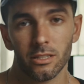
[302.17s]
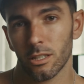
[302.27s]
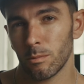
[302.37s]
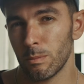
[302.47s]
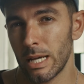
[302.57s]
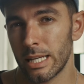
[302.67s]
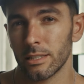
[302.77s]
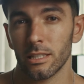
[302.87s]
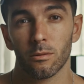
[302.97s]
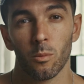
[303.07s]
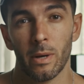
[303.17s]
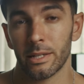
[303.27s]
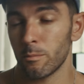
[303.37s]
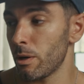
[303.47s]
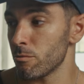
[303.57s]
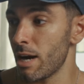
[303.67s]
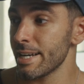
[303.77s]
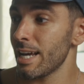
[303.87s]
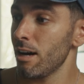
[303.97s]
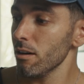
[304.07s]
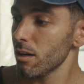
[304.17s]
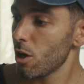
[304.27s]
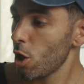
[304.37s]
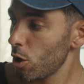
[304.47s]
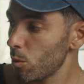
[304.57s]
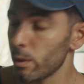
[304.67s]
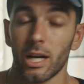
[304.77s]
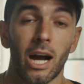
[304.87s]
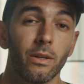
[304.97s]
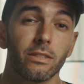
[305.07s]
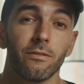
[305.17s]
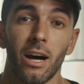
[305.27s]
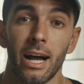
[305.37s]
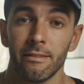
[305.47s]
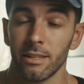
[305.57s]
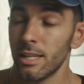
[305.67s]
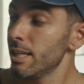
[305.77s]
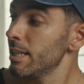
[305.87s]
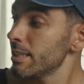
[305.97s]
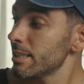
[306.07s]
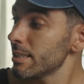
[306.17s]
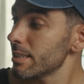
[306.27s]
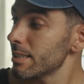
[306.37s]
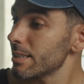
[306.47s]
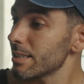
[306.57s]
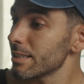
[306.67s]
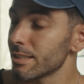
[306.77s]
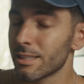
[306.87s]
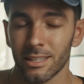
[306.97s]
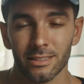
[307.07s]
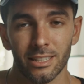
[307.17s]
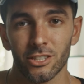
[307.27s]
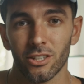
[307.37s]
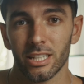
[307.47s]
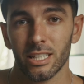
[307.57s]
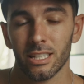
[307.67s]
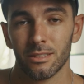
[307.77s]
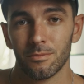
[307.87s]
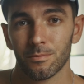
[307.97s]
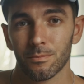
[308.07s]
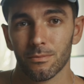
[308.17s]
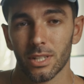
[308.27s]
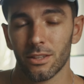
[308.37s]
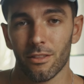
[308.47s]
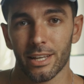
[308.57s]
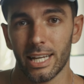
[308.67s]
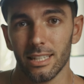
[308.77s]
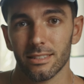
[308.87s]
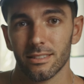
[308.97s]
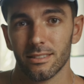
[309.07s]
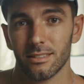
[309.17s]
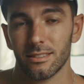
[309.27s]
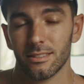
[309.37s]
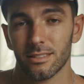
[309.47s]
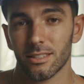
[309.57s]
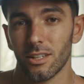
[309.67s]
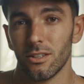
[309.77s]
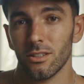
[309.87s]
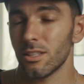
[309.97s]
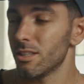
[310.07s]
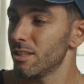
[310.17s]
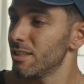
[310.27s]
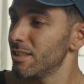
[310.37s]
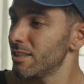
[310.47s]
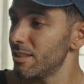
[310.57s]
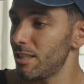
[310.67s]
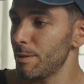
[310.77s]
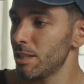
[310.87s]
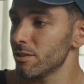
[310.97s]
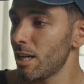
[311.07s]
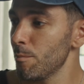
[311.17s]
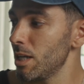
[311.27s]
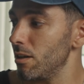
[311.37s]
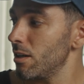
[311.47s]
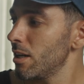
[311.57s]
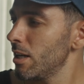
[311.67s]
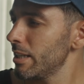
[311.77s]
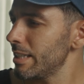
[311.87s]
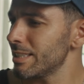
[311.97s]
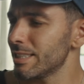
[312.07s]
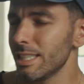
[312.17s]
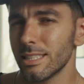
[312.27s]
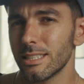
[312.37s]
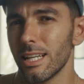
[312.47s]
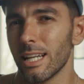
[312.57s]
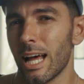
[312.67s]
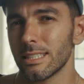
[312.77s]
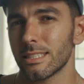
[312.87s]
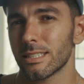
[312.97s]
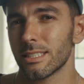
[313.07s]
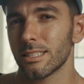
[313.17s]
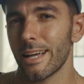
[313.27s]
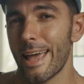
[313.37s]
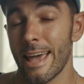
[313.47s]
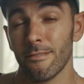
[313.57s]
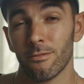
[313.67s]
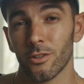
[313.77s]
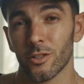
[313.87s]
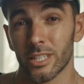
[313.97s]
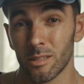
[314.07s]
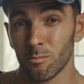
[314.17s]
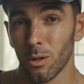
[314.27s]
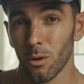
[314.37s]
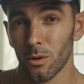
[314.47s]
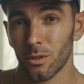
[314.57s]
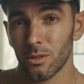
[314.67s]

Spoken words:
could be better, this could be better. But right now, with the RS5, there's literally nothing else. So let me know down below. Is this the last ever gimbal